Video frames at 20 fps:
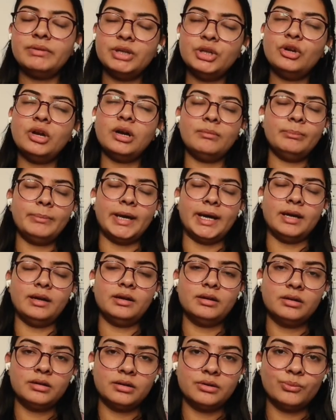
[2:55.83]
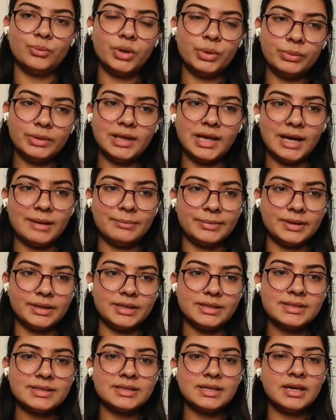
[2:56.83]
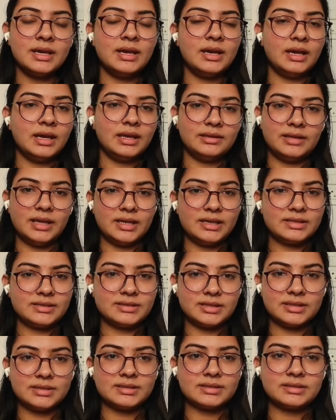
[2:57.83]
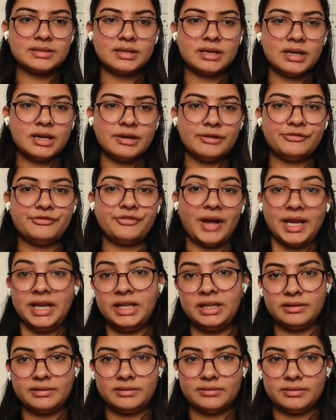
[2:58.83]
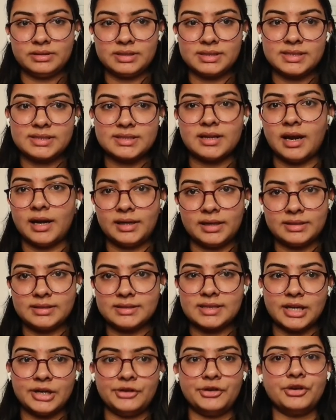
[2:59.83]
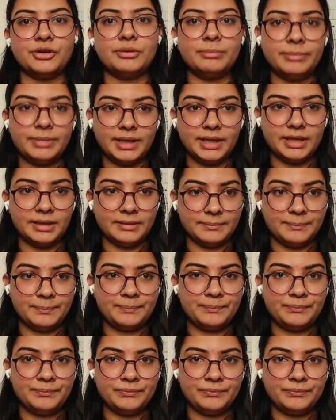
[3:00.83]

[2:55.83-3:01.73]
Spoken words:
But when you come back, what will happen is there is this fight will start inside your brain.